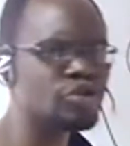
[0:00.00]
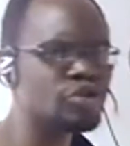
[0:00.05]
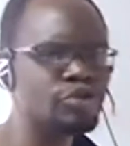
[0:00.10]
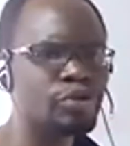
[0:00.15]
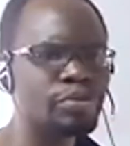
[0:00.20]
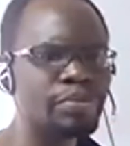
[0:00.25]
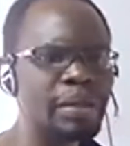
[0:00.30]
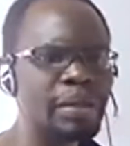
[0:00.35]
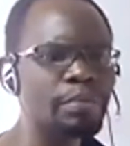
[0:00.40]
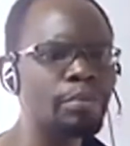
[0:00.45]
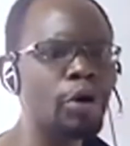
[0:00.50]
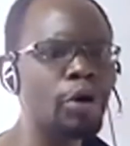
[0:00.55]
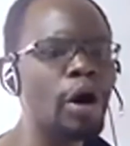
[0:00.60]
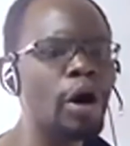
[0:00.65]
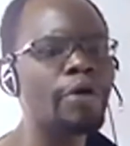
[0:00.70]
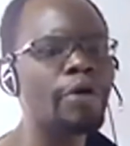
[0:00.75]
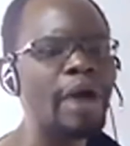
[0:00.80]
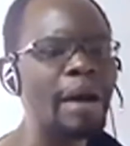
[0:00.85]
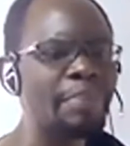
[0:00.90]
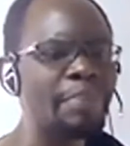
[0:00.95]
will be
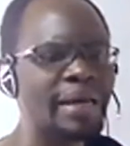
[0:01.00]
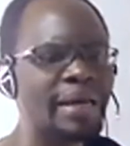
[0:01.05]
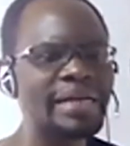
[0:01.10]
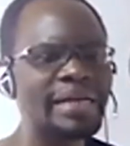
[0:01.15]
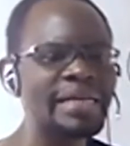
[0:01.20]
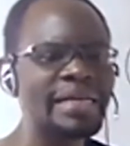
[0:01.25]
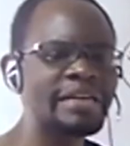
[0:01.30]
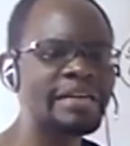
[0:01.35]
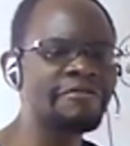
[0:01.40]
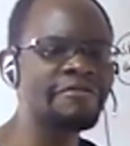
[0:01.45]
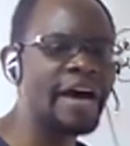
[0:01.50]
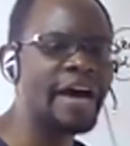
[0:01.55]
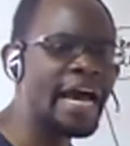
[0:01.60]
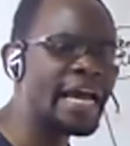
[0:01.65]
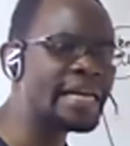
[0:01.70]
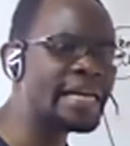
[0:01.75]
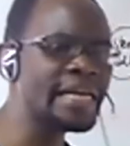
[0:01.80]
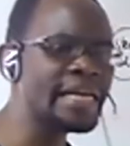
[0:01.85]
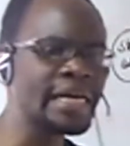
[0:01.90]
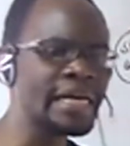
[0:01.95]
more rapidly
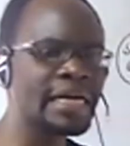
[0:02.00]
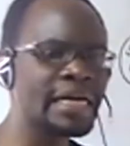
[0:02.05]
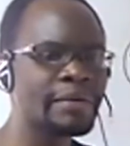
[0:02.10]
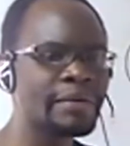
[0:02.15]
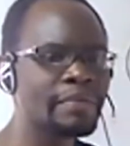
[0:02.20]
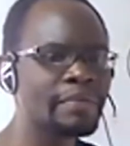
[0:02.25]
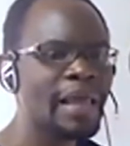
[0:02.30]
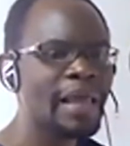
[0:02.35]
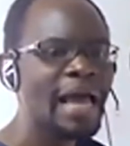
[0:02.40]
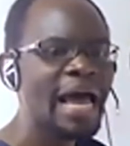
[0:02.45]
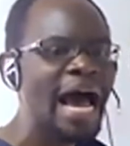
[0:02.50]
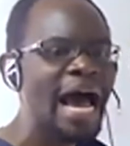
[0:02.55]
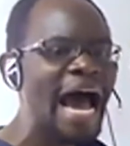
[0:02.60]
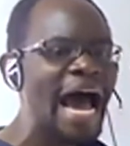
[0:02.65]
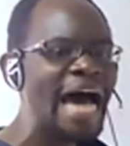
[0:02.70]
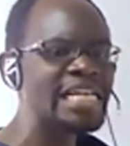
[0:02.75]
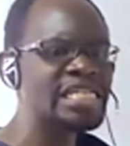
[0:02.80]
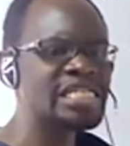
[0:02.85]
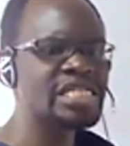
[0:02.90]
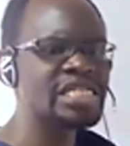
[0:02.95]
dividing,
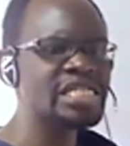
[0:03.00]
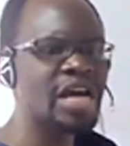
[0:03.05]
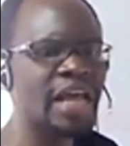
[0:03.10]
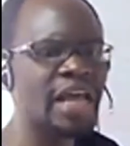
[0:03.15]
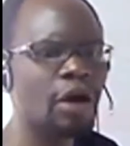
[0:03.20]
and so the